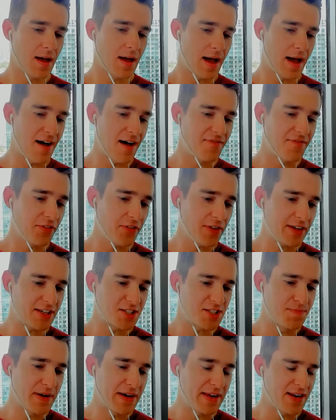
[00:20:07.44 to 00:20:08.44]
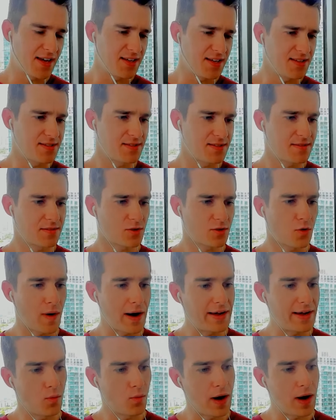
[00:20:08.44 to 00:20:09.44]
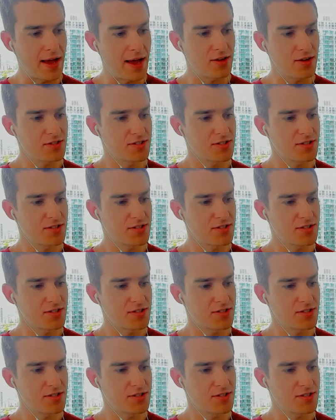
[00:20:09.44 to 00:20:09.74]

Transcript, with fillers: I feel like it's been a quite a while